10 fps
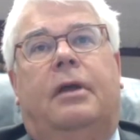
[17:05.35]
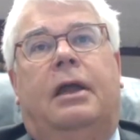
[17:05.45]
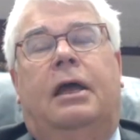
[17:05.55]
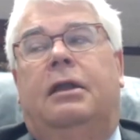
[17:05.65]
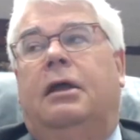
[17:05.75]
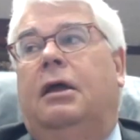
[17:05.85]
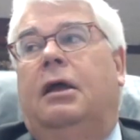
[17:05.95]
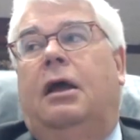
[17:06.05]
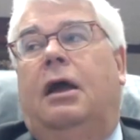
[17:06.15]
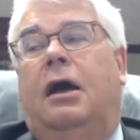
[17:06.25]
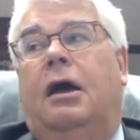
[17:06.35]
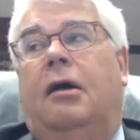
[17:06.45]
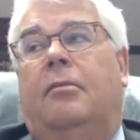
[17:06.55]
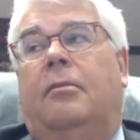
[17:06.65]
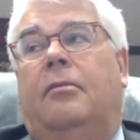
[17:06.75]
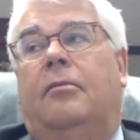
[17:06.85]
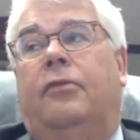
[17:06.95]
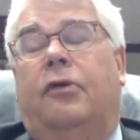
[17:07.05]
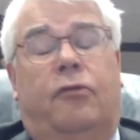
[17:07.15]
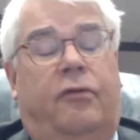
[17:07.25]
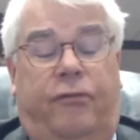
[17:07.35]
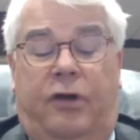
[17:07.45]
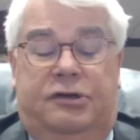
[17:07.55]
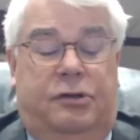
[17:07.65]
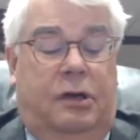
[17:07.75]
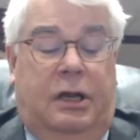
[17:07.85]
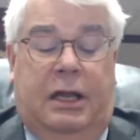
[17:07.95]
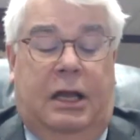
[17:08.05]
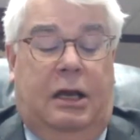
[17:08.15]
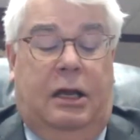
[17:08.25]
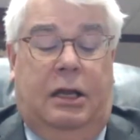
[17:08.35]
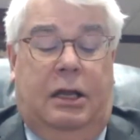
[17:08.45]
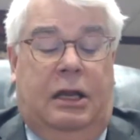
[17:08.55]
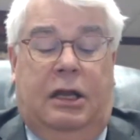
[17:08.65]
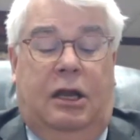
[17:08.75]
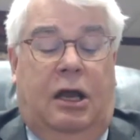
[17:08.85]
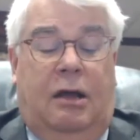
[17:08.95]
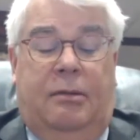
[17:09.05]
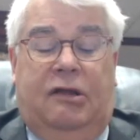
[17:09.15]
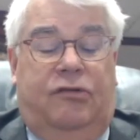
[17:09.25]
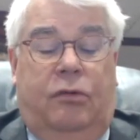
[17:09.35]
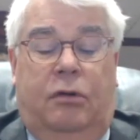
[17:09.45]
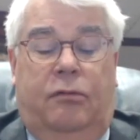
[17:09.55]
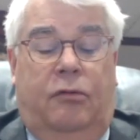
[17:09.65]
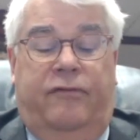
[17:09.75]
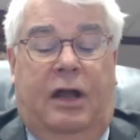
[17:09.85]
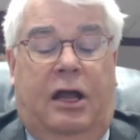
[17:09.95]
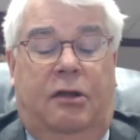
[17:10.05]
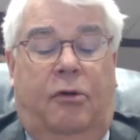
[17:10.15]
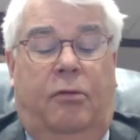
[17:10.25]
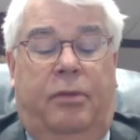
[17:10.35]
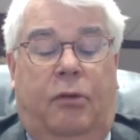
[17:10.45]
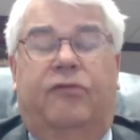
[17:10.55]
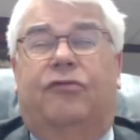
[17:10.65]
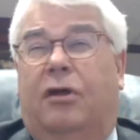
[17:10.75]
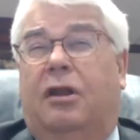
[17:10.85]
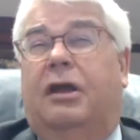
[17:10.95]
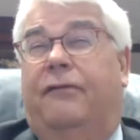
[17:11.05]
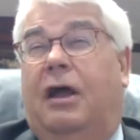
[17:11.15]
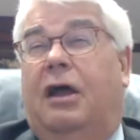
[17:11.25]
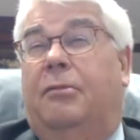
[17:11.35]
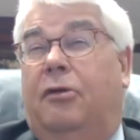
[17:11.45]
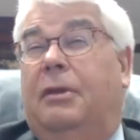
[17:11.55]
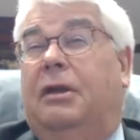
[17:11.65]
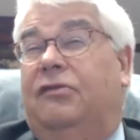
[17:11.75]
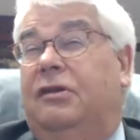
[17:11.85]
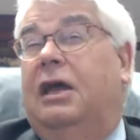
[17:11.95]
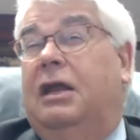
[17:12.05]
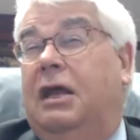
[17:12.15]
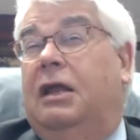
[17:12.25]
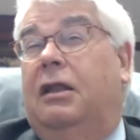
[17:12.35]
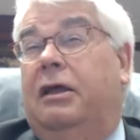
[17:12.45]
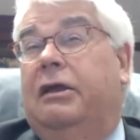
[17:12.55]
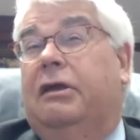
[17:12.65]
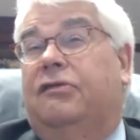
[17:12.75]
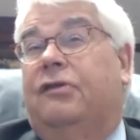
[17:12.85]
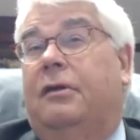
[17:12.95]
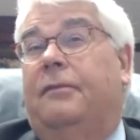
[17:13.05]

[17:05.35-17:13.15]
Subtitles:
And the refresher in accounting and economics were valuable, but was really valuable to me as the data analytics.